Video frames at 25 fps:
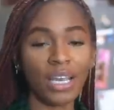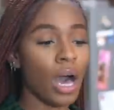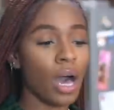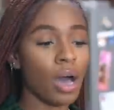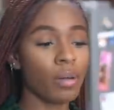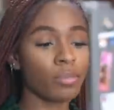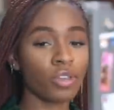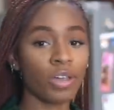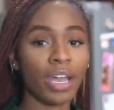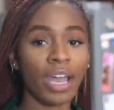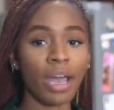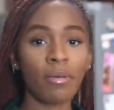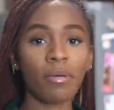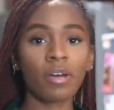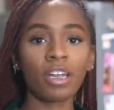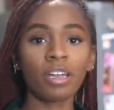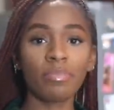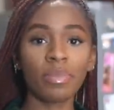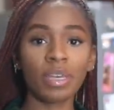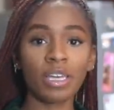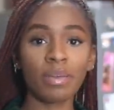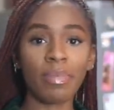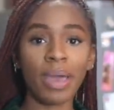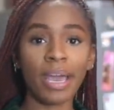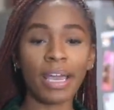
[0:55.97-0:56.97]
Um, so I am gonna
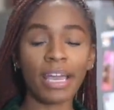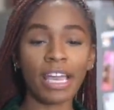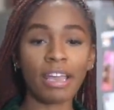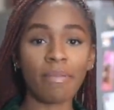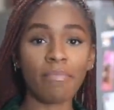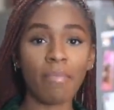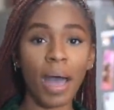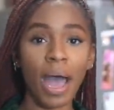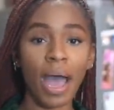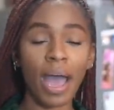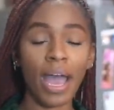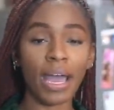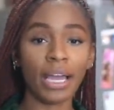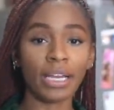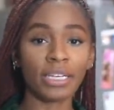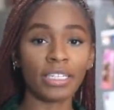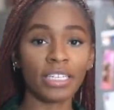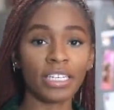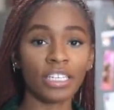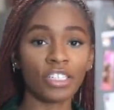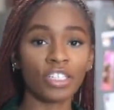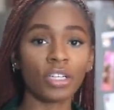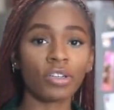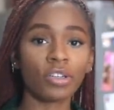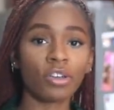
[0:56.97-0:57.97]
be making my
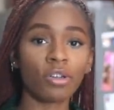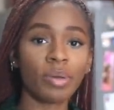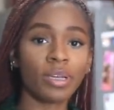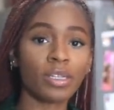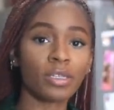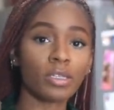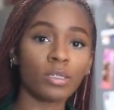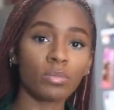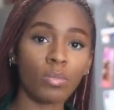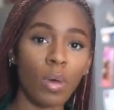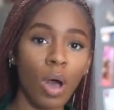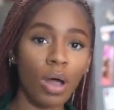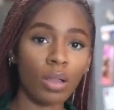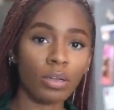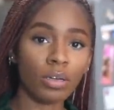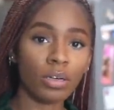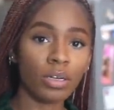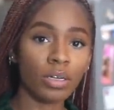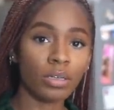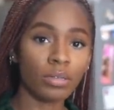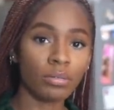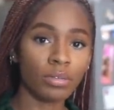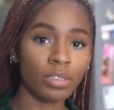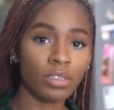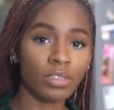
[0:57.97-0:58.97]
dish a little bit
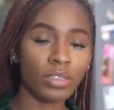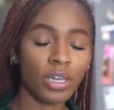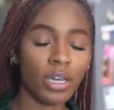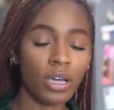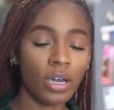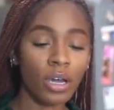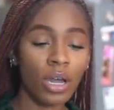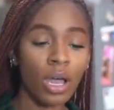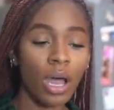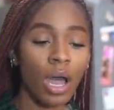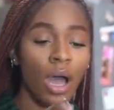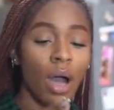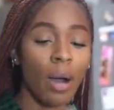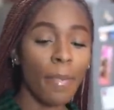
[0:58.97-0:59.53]
smaller this year,